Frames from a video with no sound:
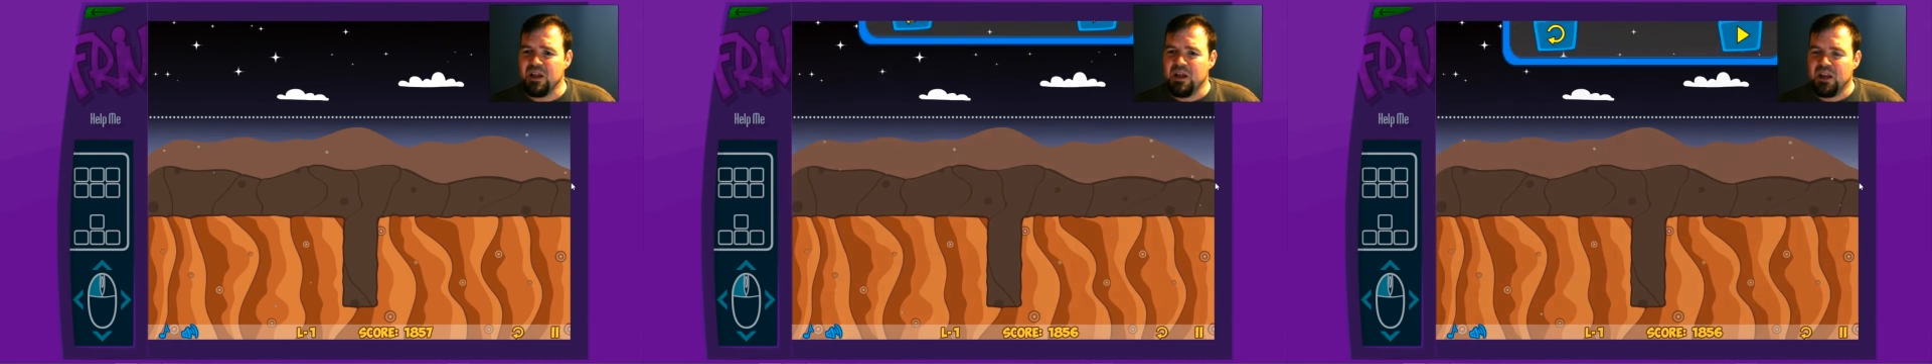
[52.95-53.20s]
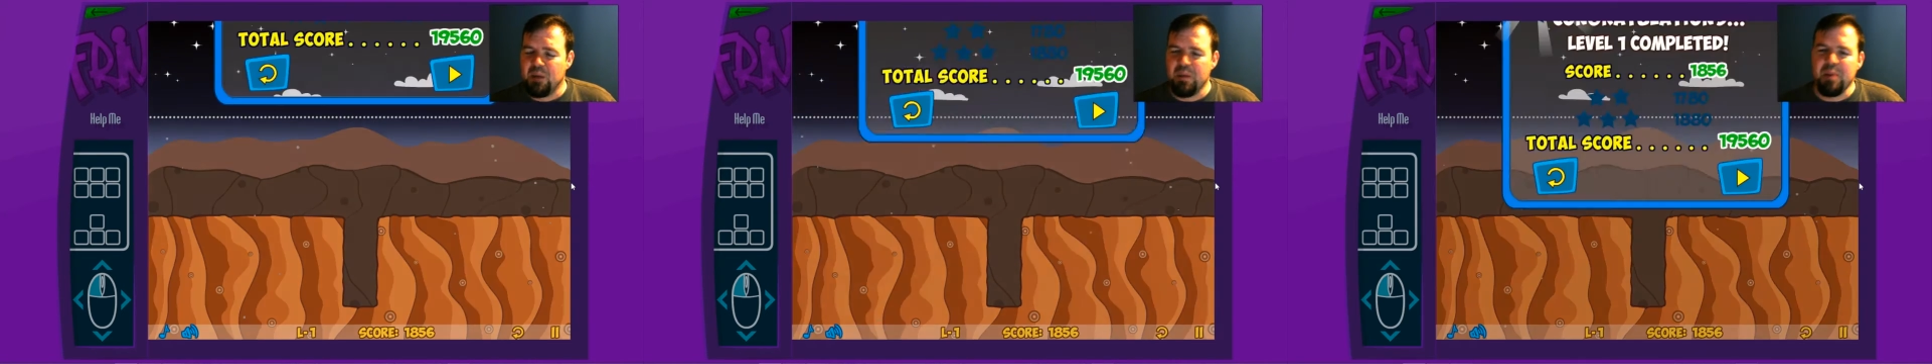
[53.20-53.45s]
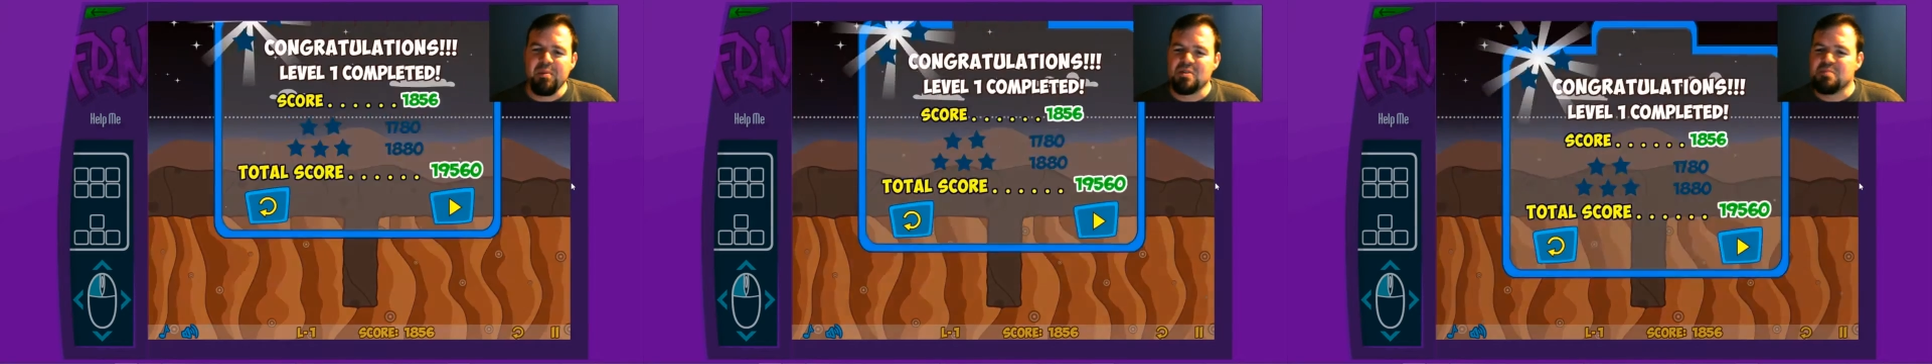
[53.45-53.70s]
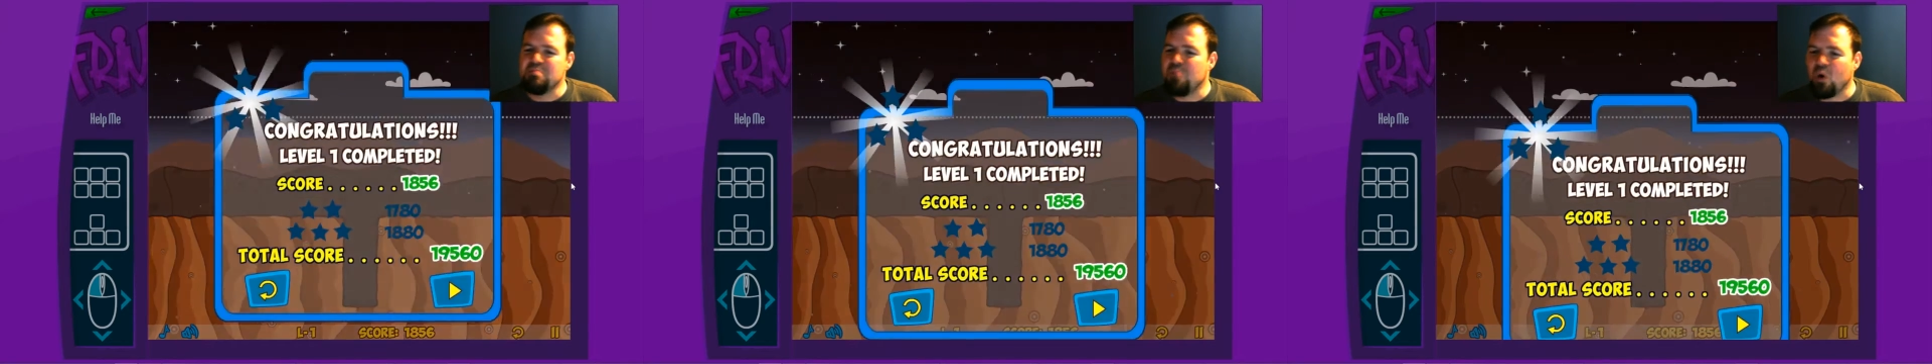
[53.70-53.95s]
Now maybe there's
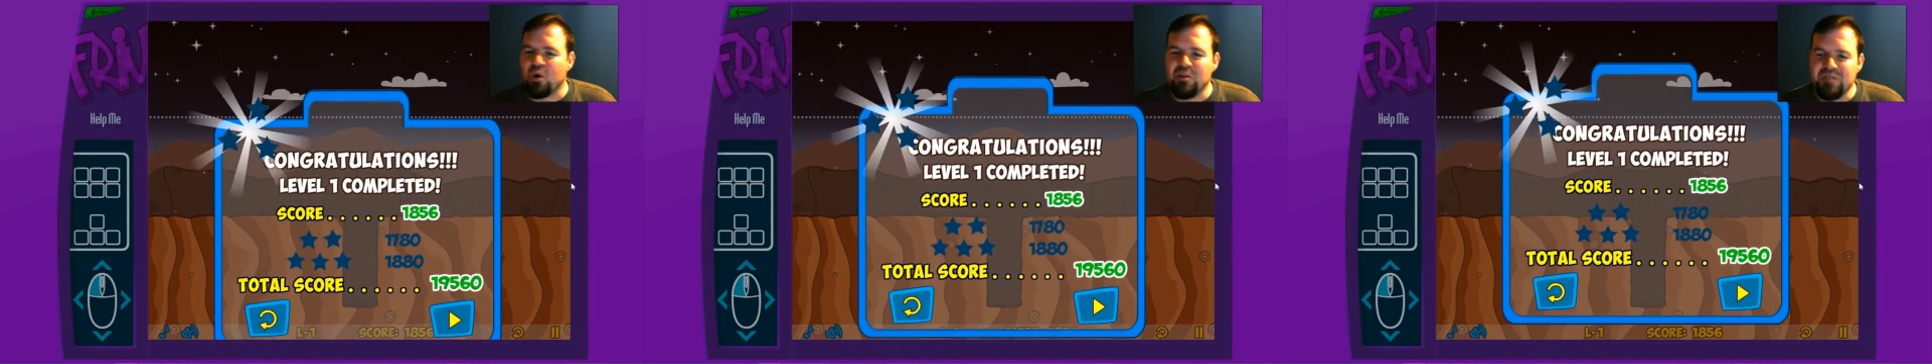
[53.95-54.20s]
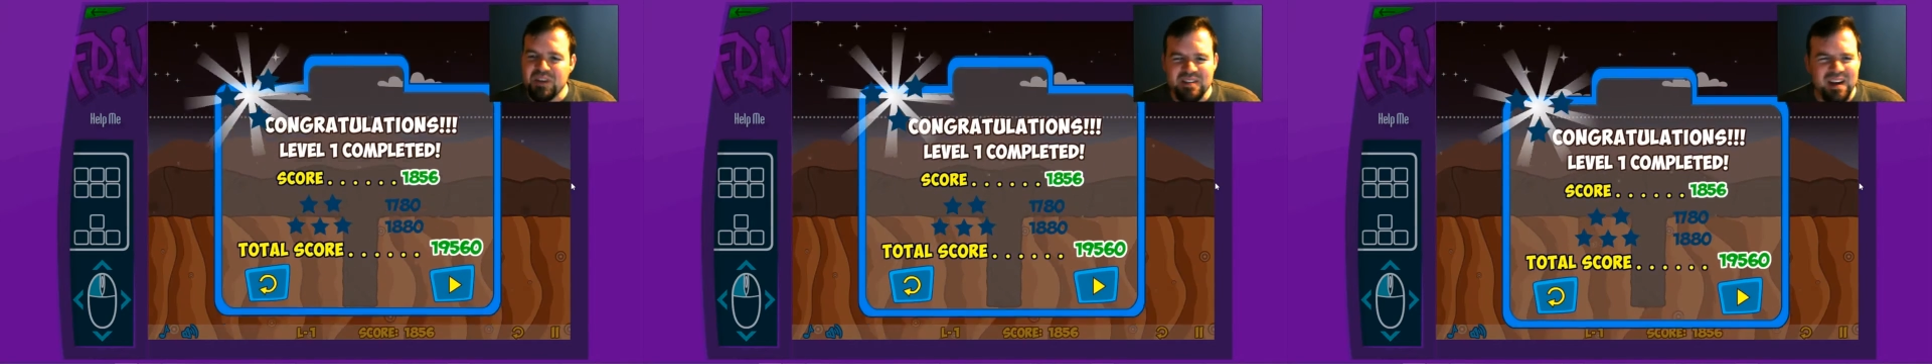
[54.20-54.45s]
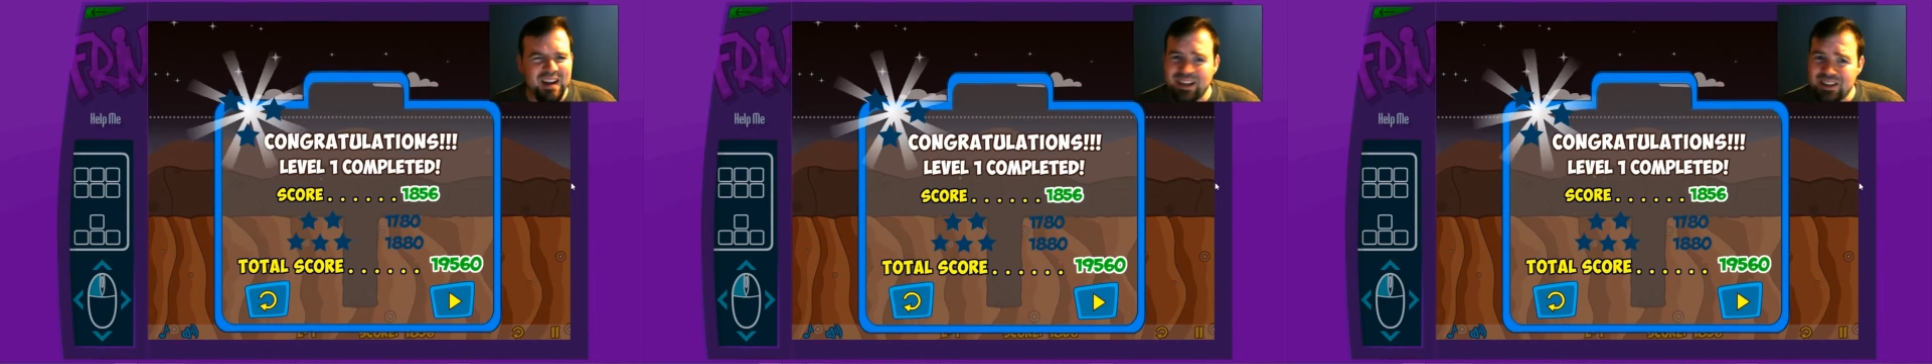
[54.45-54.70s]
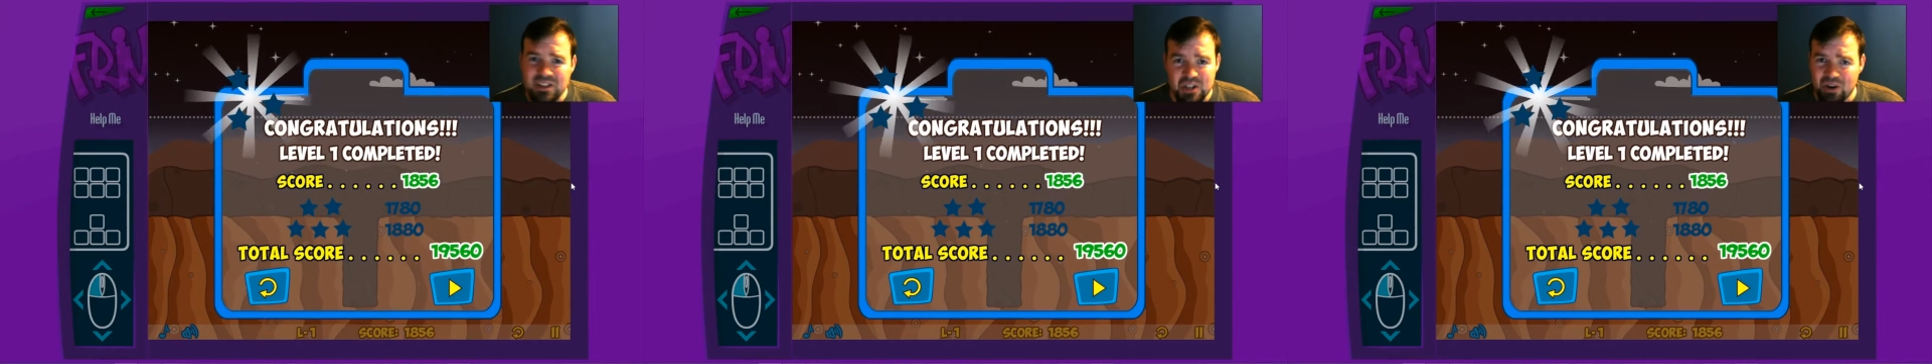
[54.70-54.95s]
more of these
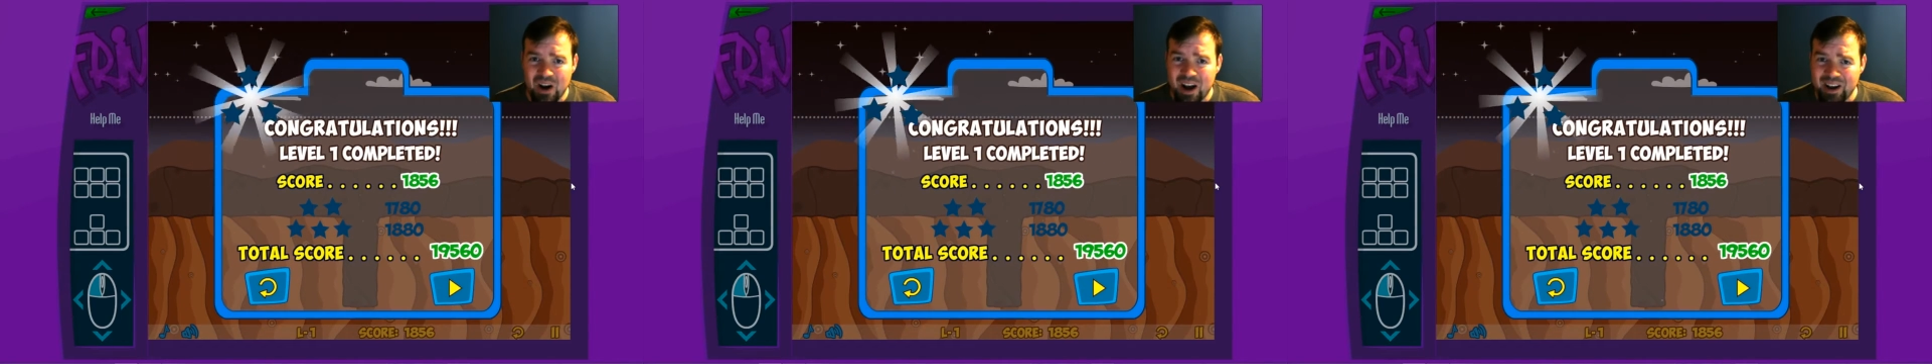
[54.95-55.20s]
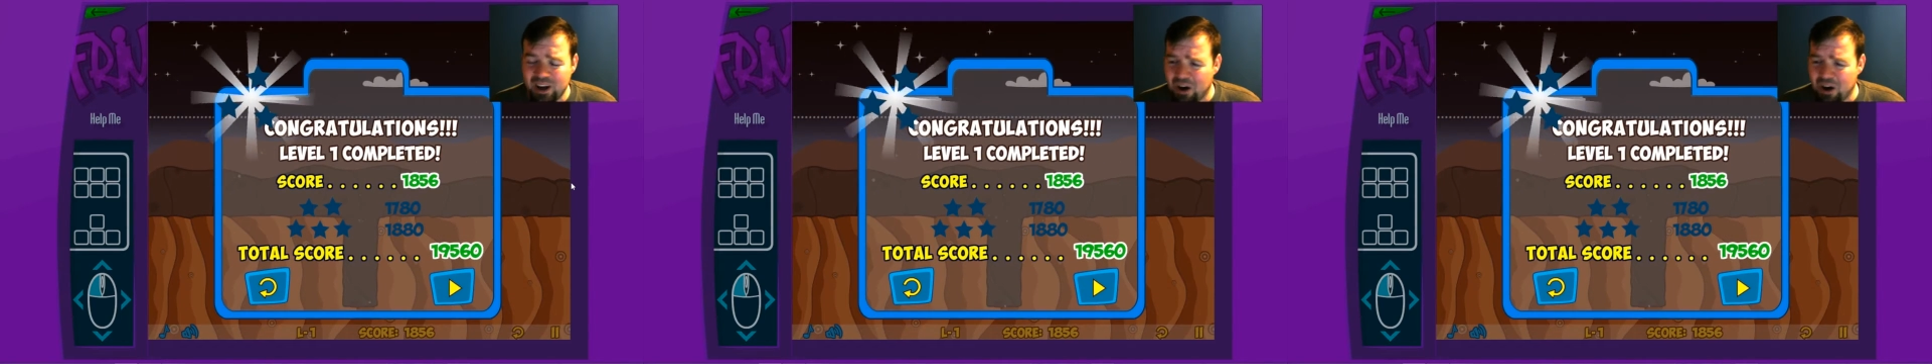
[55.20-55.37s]
aliens and they're hiding